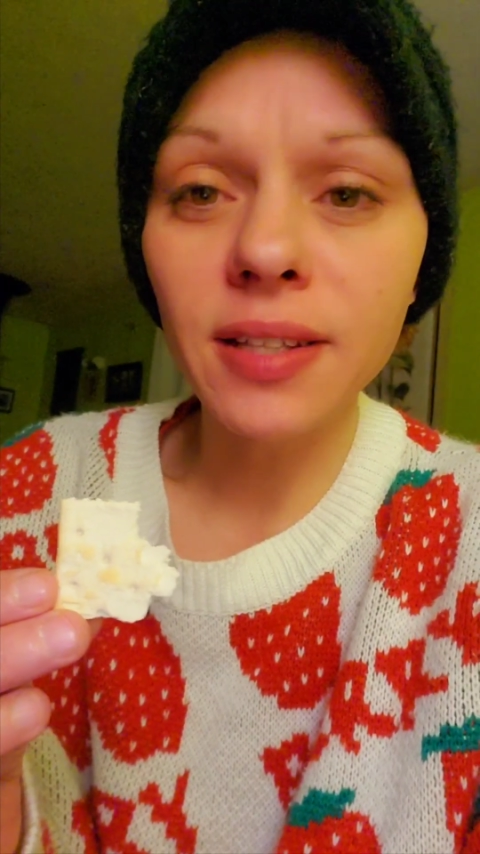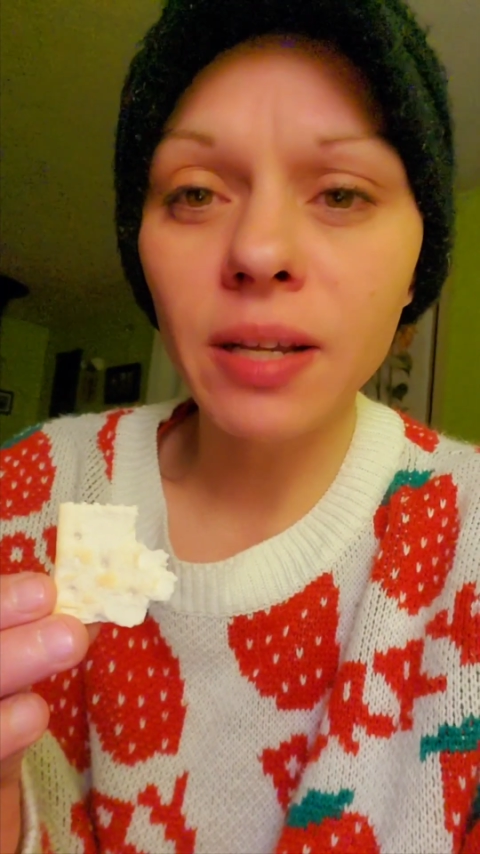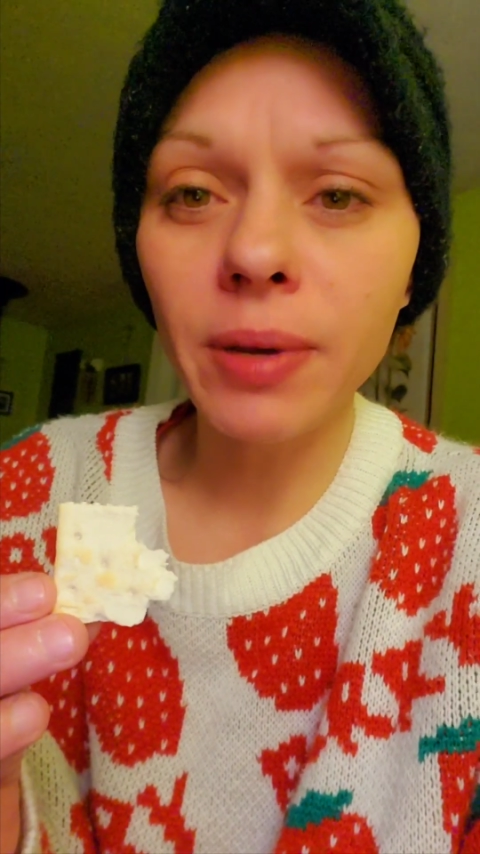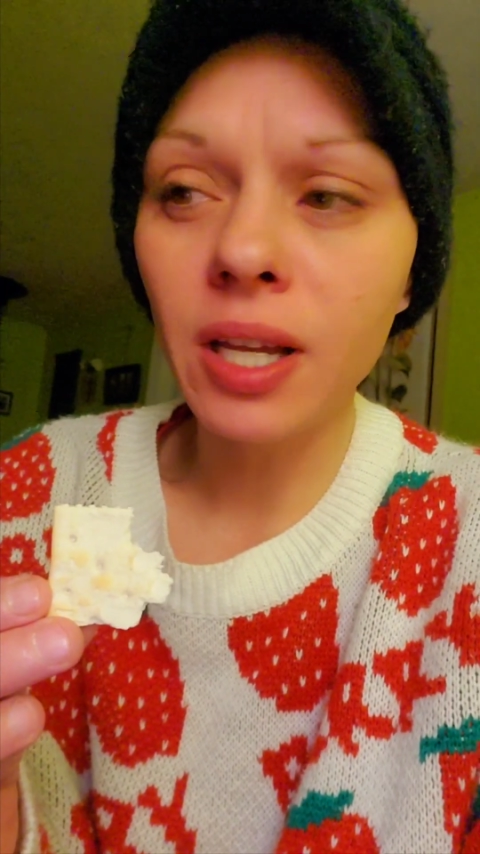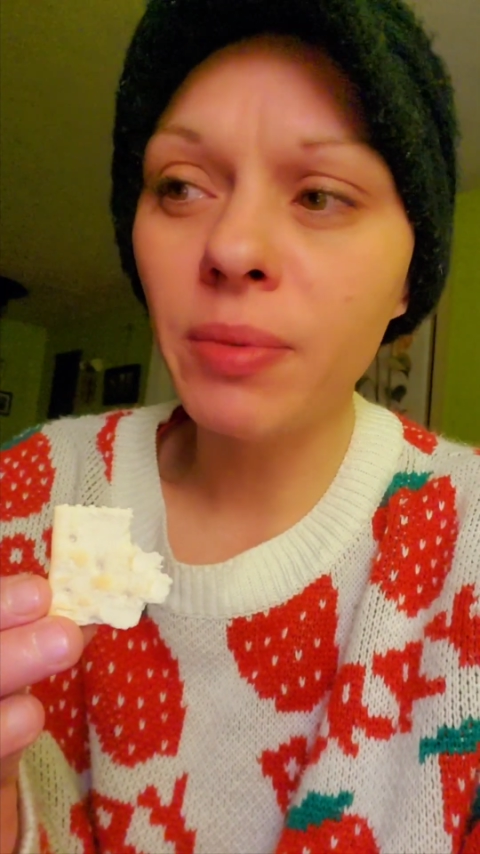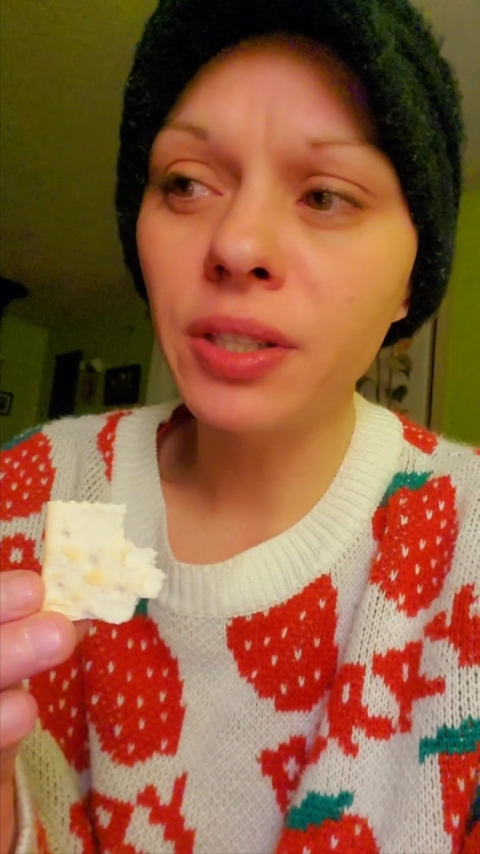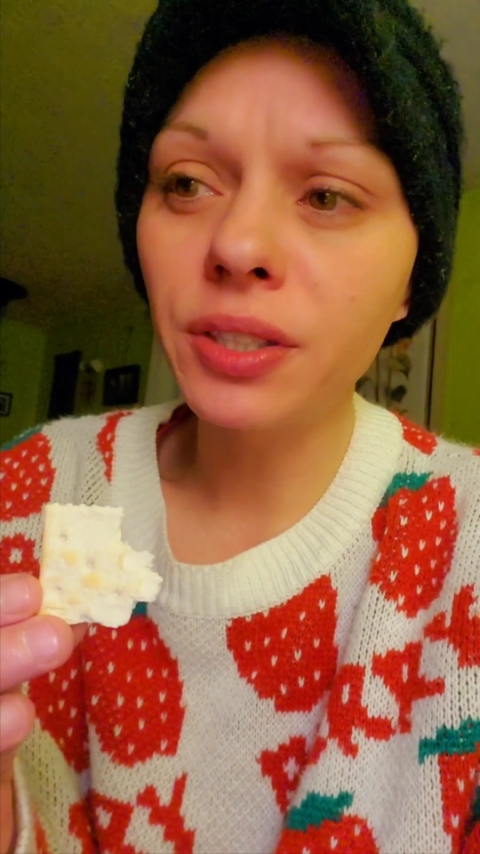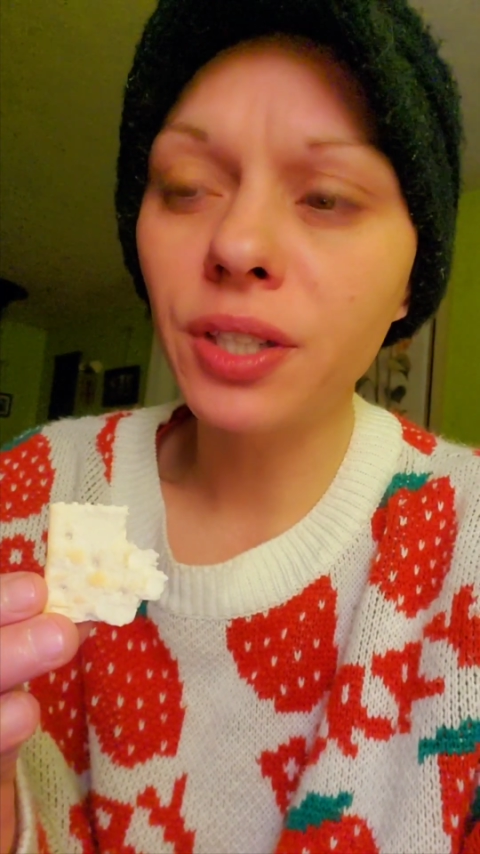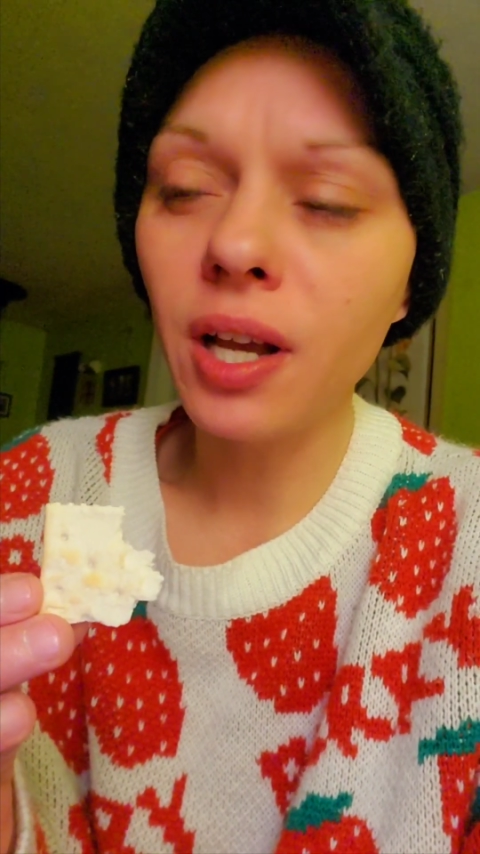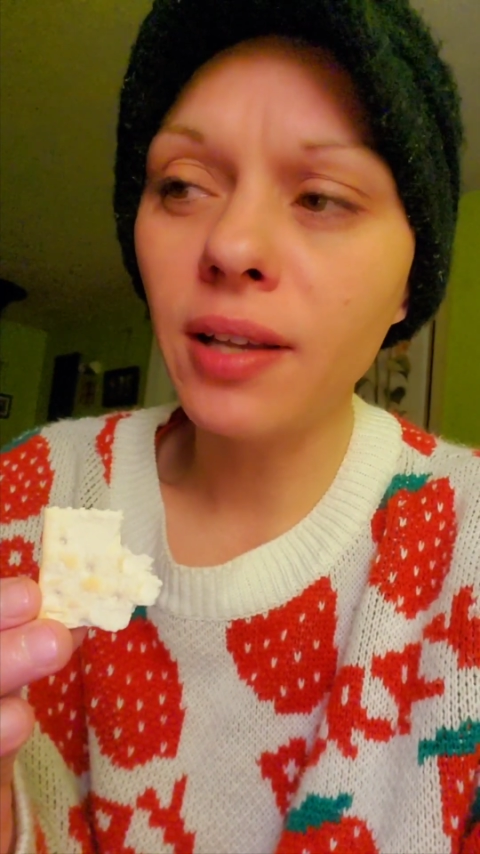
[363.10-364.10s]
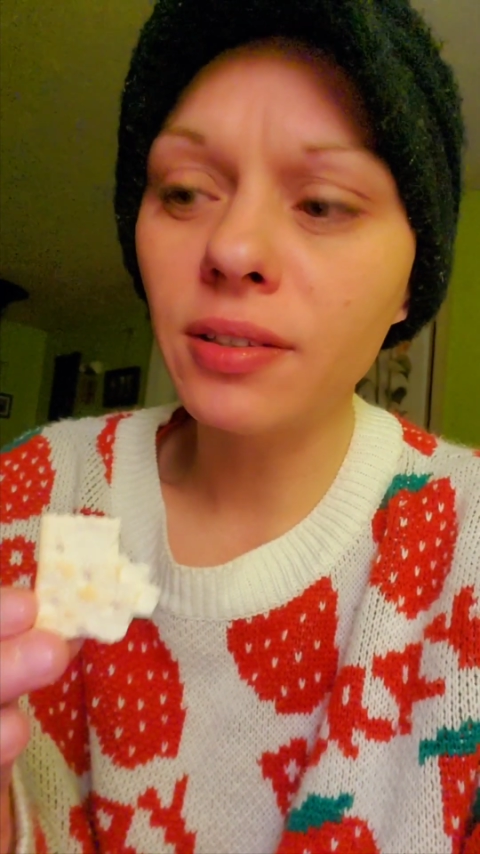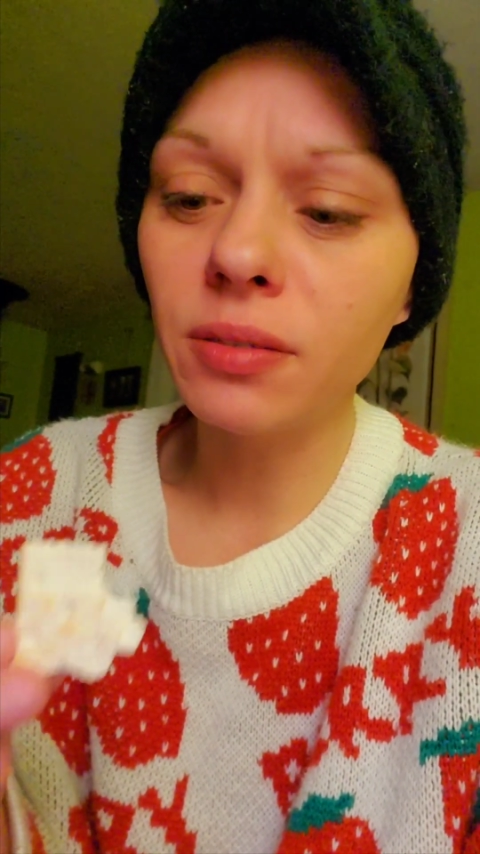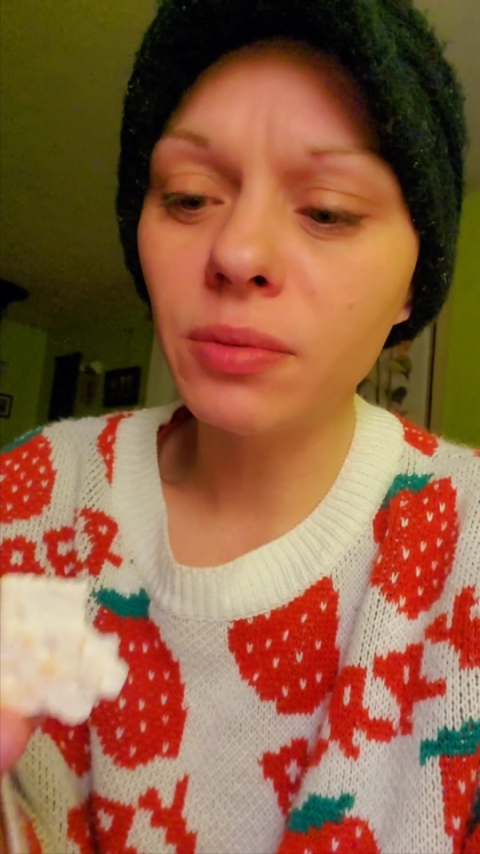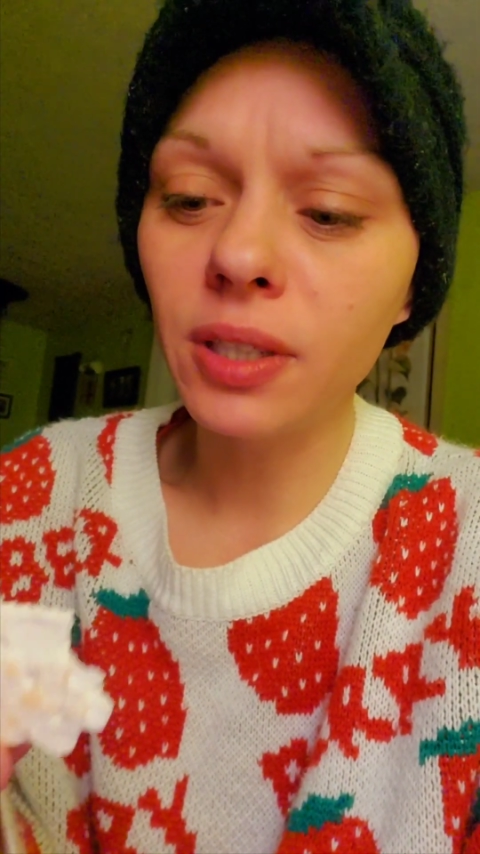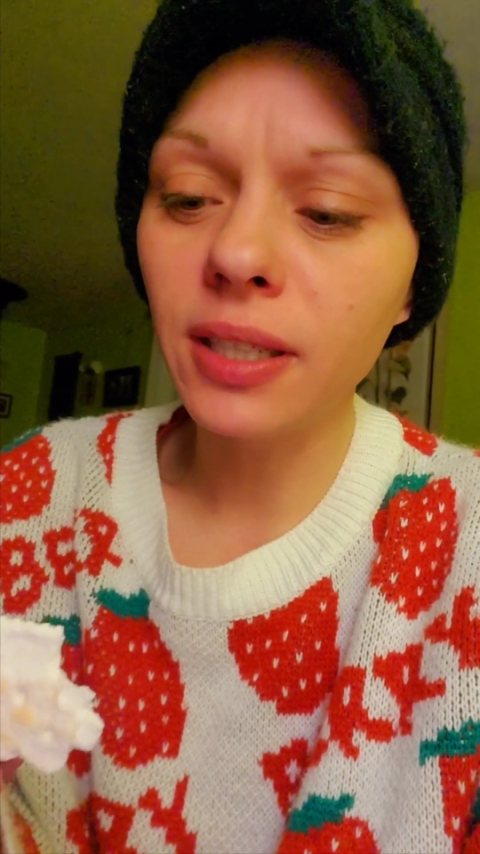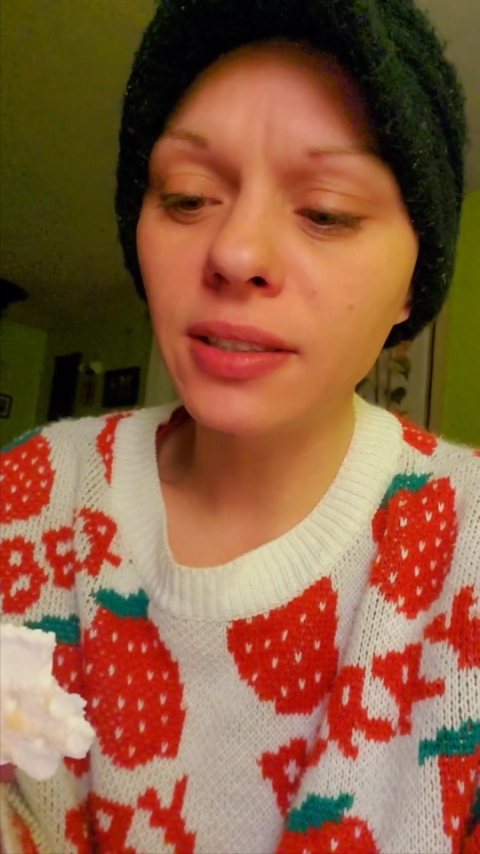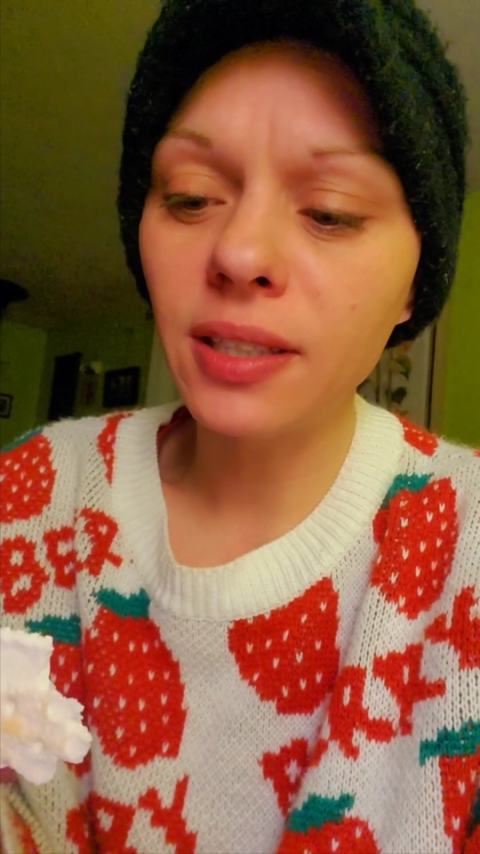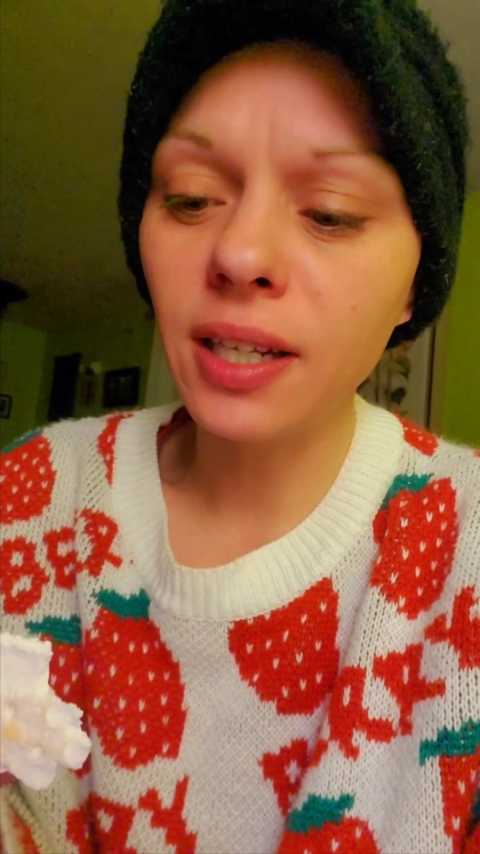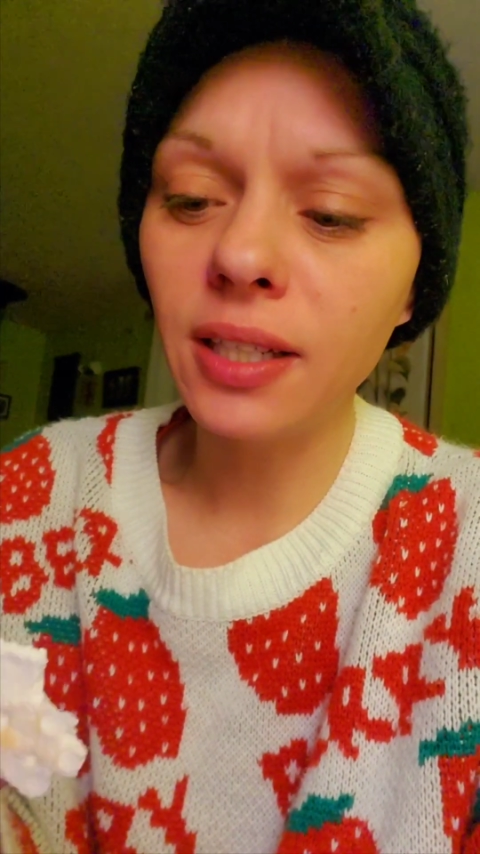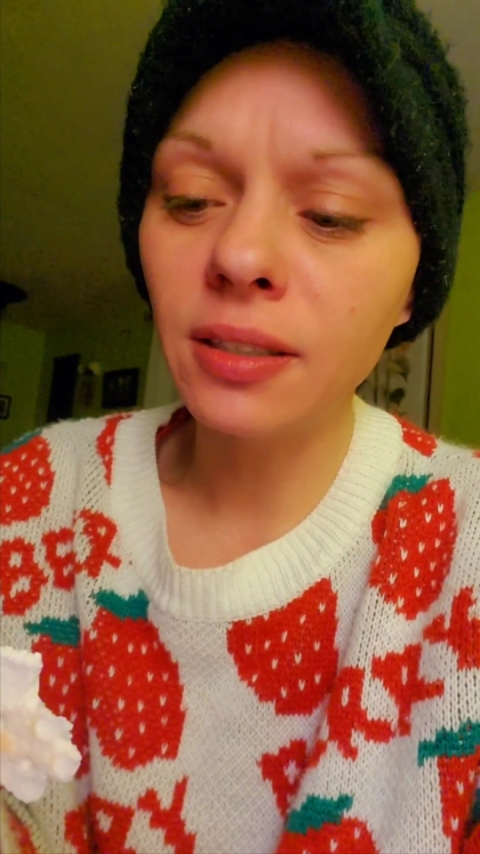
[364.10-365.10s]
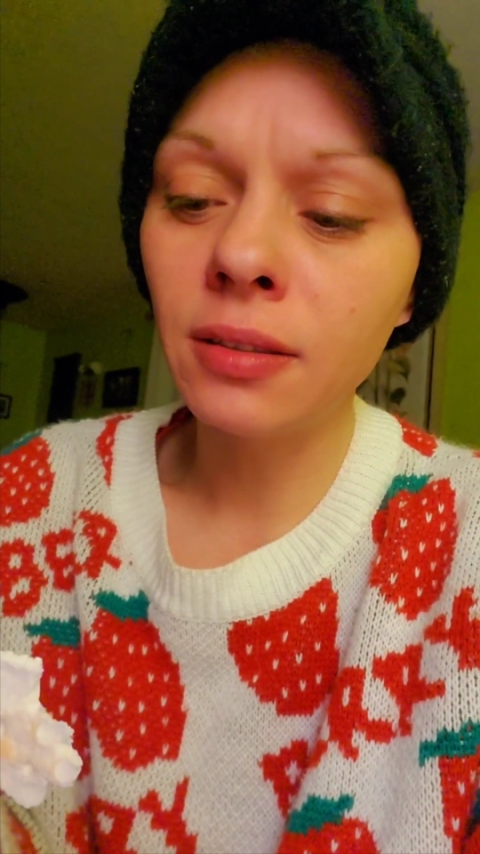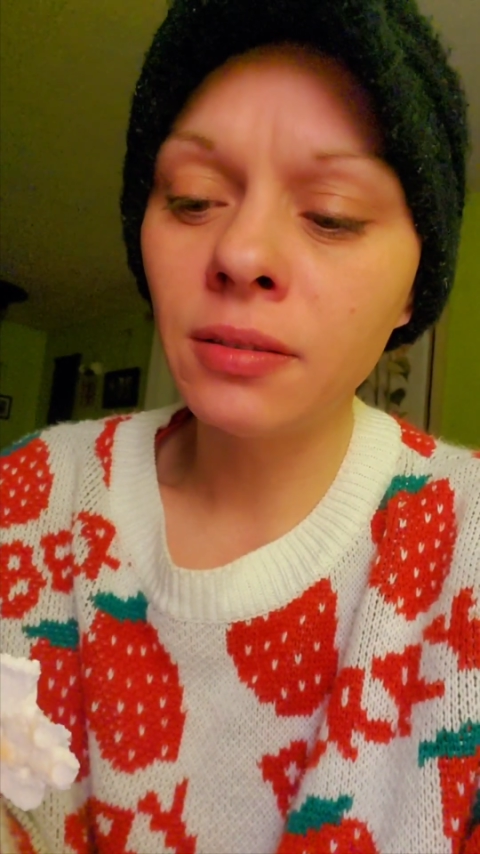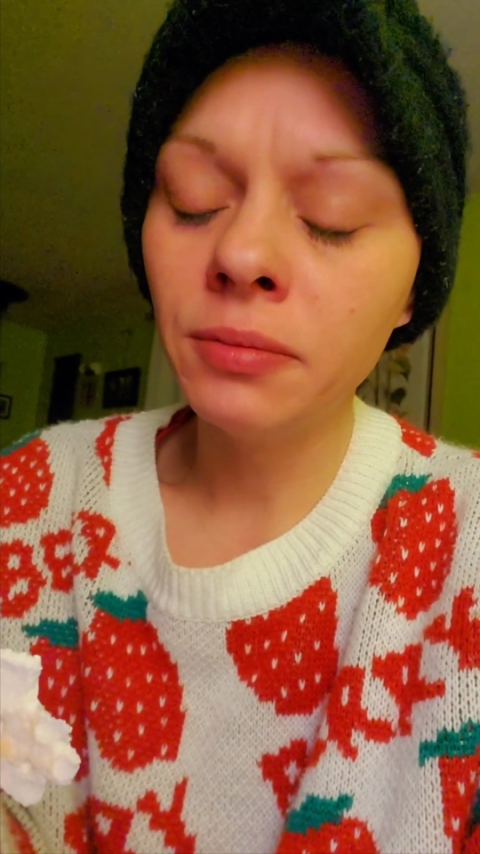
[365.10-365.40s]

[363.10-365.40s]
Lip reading: just think about him on the cross and what he's done.